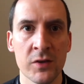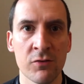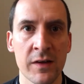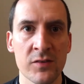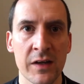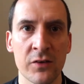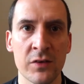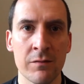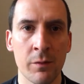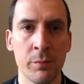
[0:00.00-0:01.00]
Granit Xhaka has
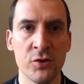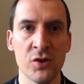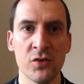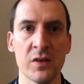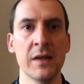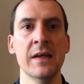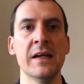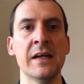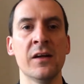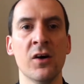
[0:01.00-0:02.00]
ever produced
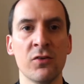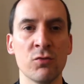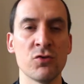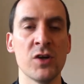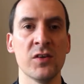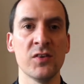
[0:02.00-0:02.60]
in an Arsenal shirt.